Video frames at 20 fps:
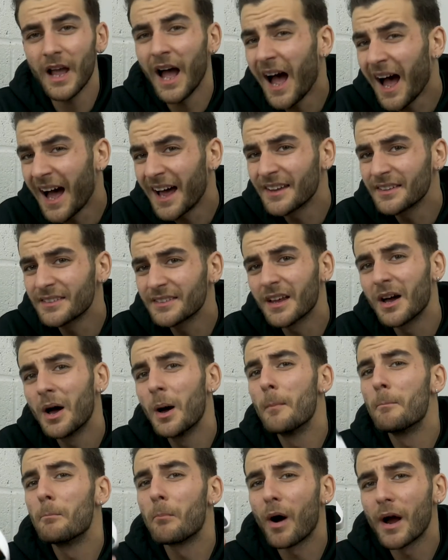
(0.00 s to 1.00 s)
And
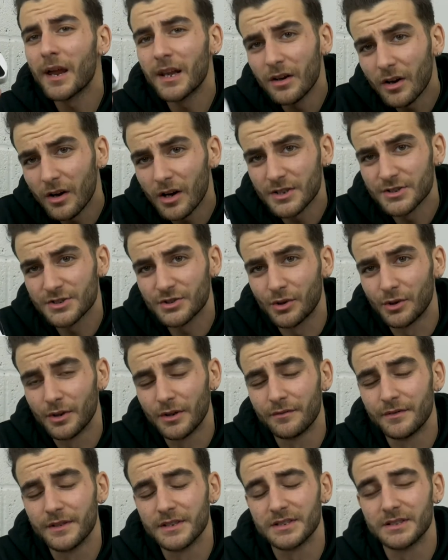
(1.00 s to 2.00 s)
my last con
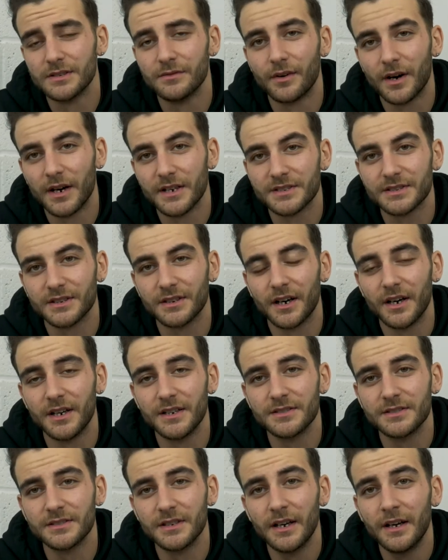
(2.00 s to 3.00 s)
of this device
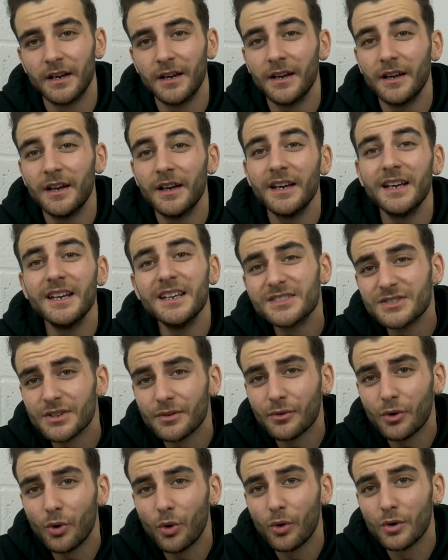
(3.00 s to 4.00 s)
guys, is
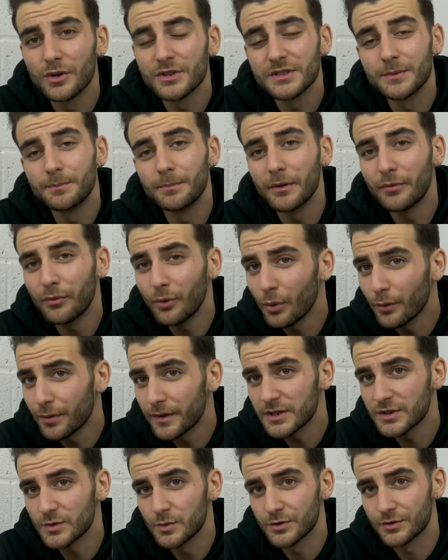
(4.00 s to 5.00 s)
of course, before
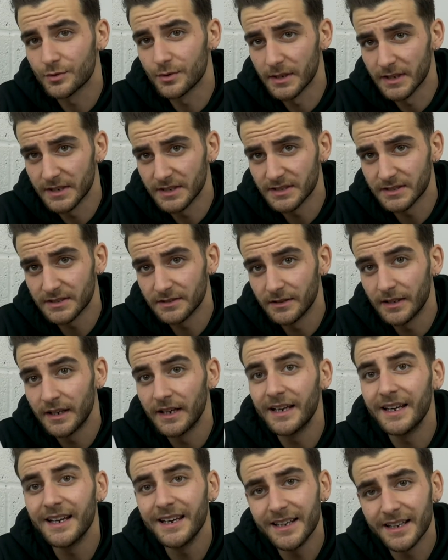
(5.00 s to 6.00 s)
this was released,
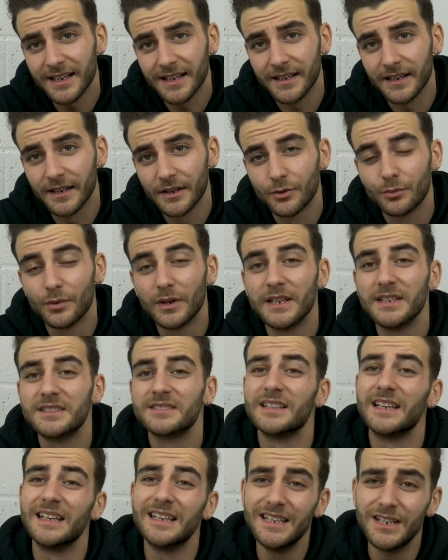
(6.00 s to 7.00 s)
Innokin released
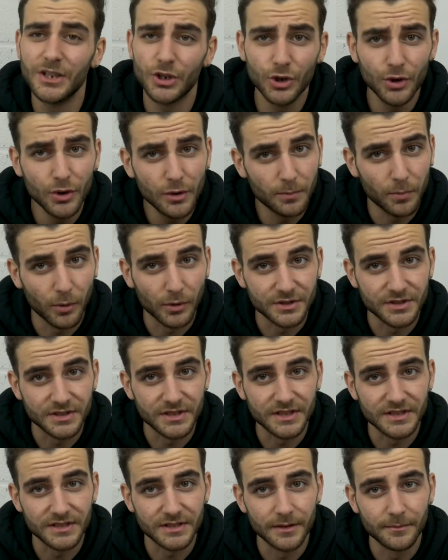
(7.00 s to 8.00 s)
the EQ pod
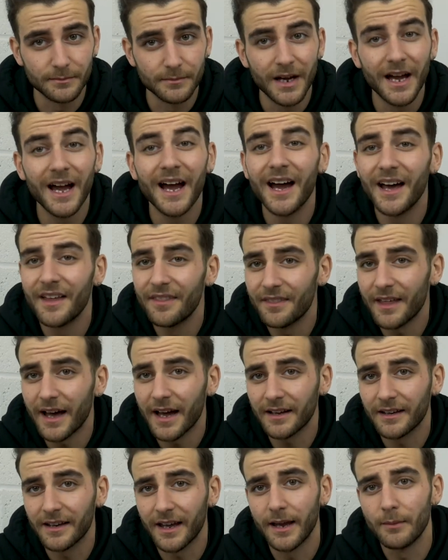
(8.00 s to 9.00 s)
system, and
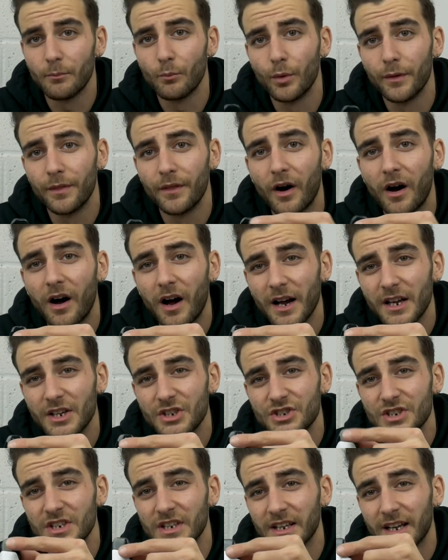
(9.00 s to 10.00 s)
that came with the
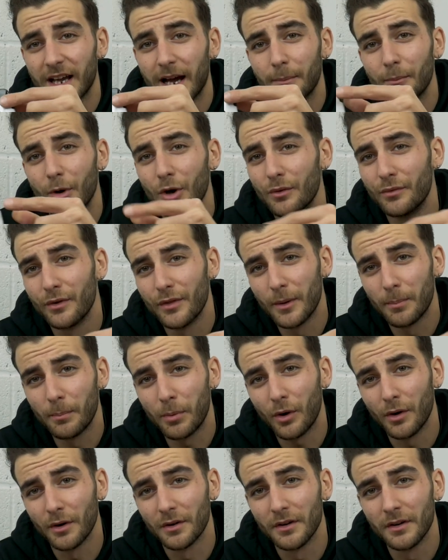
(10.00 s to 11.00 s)
hygiene cap over the
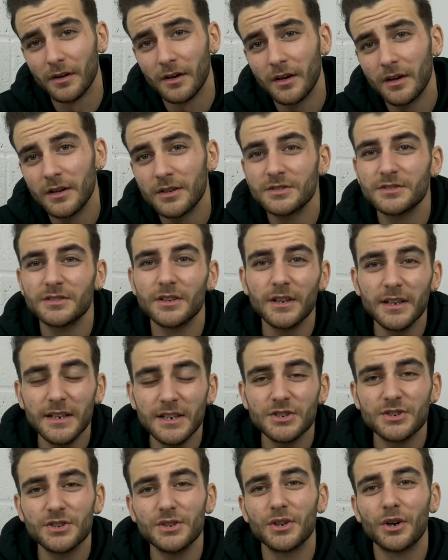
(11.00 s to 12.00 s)
pod. So at
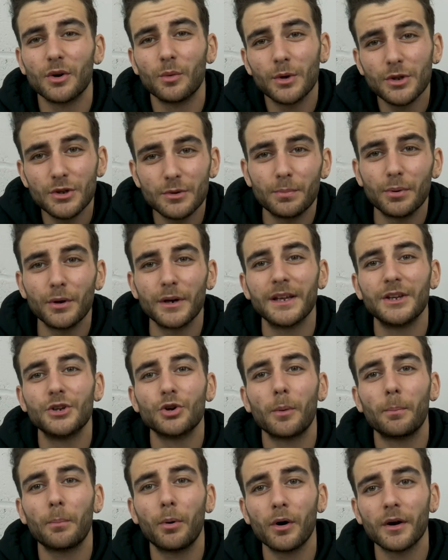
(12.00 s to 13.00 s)
least you know when you put it in
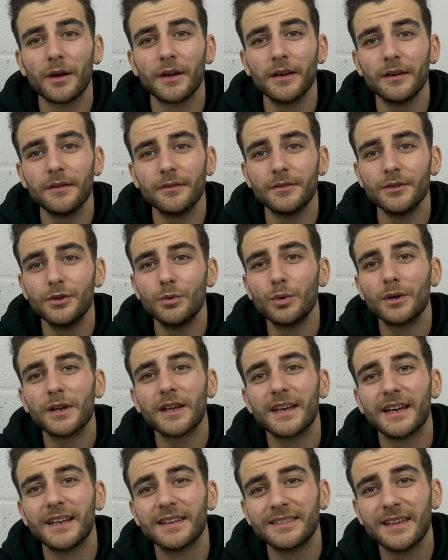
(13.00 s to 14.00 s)
your pocket, you wouldn't
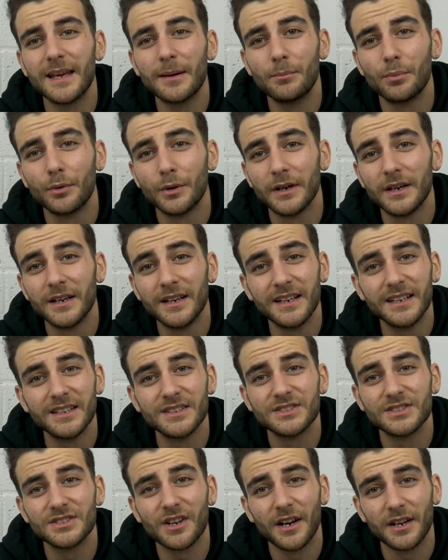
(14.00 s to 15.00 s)
get debris
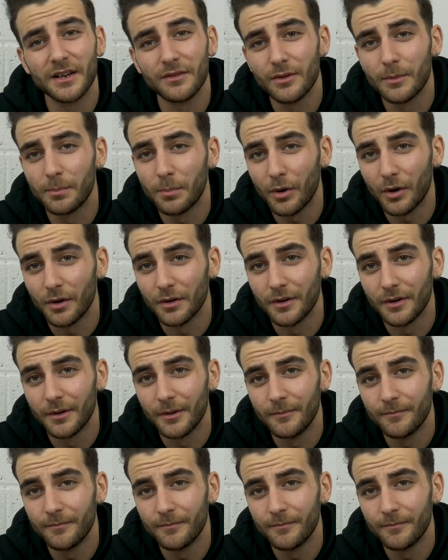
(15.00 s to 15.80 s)
inside of the pod.